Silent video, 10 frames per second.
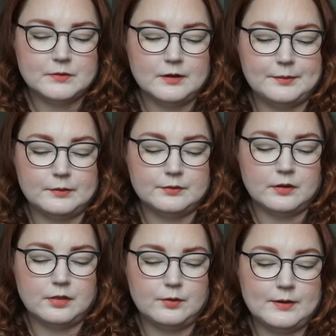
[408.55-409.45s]
about
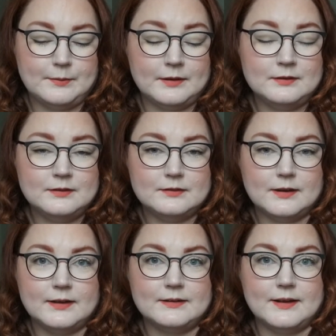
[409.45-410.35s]
3 months,
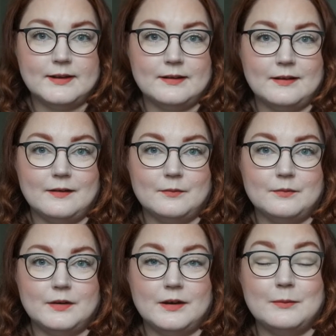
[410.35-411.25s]
and then I'm